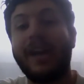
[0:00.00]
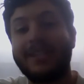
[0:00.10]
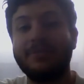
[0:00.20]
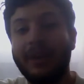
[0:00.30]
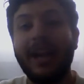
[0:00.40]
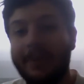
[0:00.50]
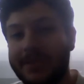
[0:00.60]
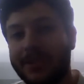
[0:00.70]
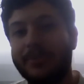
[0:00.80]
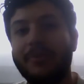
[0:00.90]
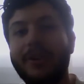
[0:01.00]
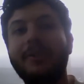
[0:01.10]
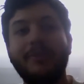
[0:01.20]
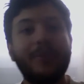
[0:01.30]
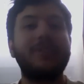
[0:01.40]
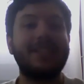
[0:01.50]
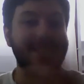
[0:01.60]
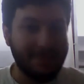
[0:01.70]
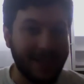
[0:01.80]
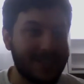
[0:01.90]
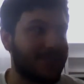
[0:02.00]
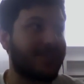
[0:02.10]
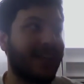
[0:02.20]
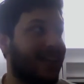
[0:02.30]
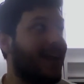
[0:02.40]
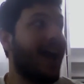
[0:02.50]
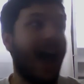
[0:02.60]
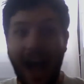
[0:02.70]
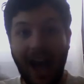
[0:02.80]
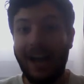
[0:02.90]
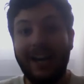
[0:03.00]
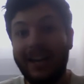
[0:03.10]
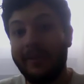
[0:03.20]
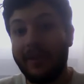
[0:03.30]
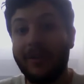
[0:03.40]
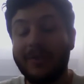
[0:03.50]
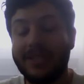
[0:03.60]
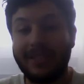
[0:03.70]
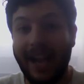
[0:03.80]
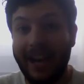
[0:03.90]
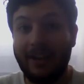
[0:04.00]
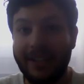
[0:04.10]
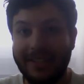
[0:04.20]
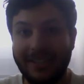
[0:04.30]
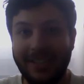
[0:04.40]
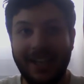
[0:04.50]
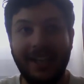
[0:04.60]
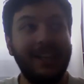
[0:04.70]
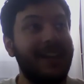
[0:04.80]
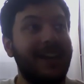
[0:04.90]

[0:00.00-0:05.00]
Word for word: X and Y episode. We're reviewing the special that I didn't even know was airing today.